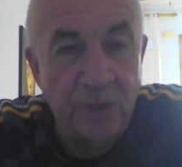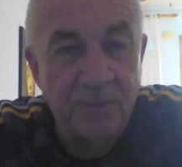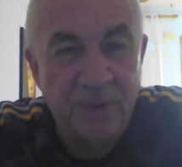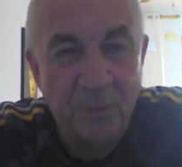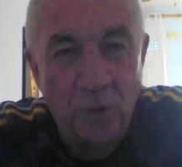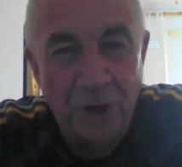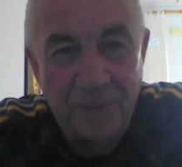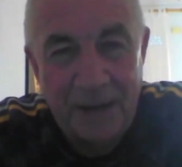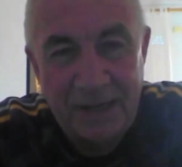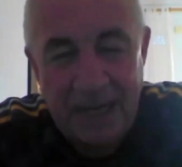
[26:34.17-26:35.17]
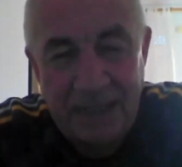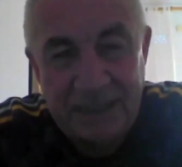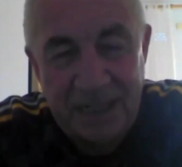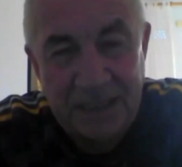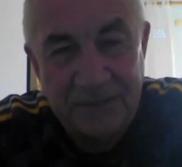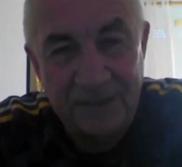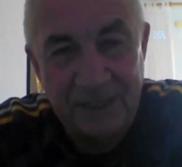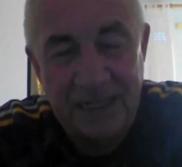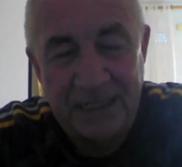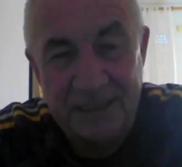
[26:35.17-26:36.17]
We're a bit worried about getting tickets for
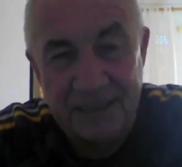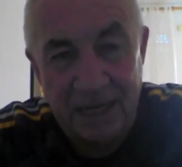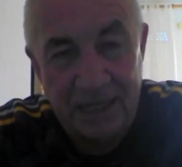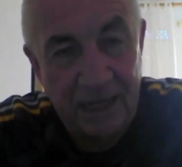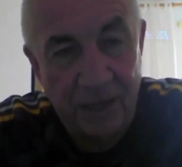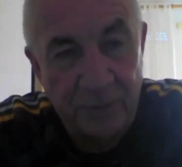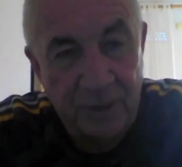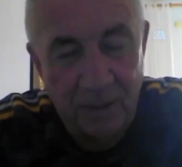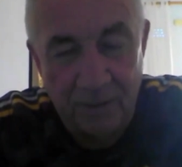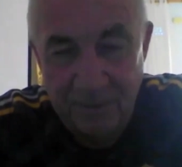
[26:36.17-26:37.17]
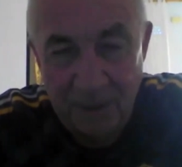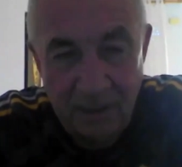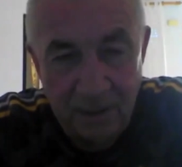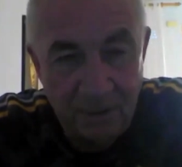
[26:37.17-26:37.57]
the kids and that. You know, we got them.